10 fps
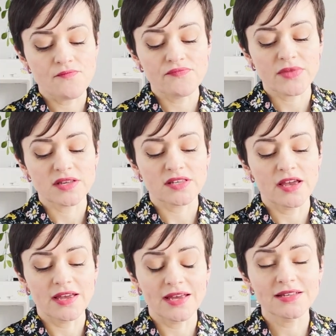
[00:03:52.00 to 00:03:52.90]
So it
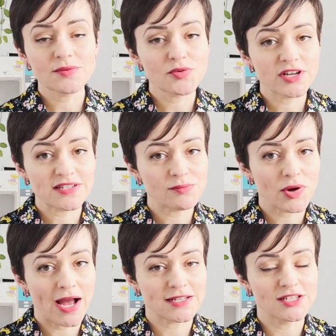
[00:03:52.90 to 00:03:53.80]
is a pretty simple hack
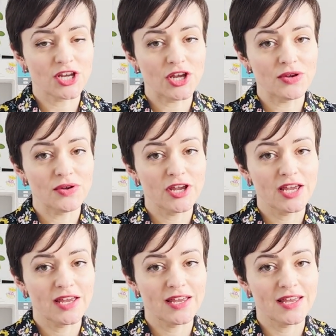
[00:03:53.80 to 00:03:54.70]
to do.
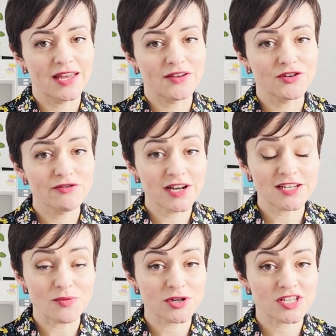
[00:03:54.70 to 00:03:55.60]
If you really don't
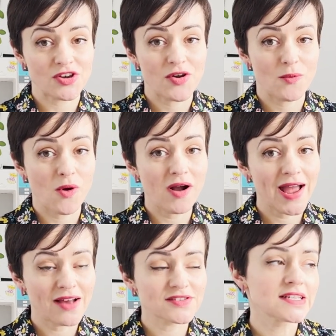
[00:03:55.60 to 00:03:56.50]
want to do it, what I have
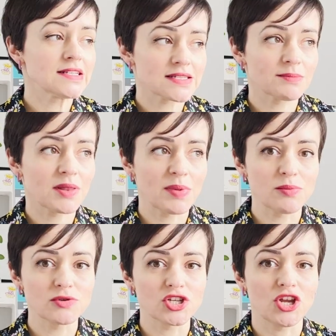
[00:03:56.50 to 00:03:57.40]
seen some other people
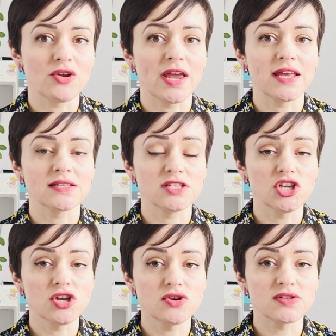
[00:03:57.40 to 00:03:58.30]
do is
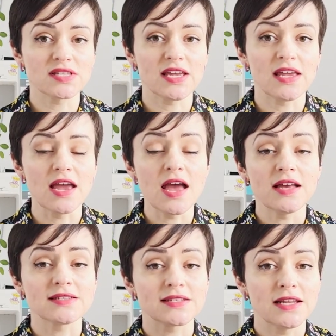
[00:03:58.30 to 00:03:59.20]
use the
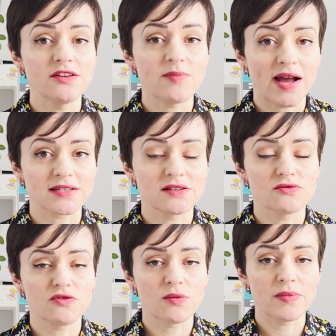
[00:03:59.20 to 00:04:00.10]
sleeve pattern
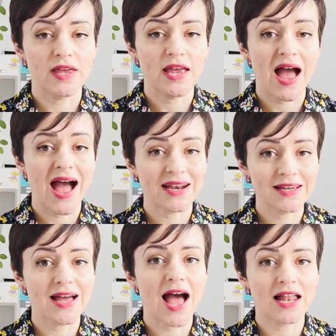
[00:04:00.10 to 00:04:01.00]
from the
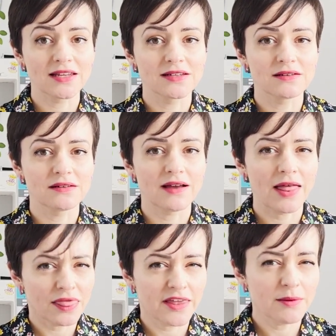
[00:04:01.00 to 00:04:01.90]

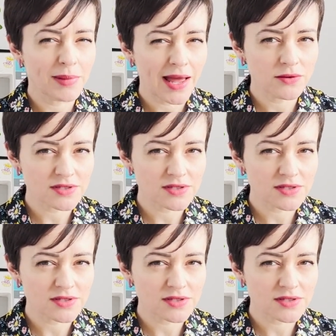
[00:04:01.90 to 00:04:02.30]
Anthea blouse, I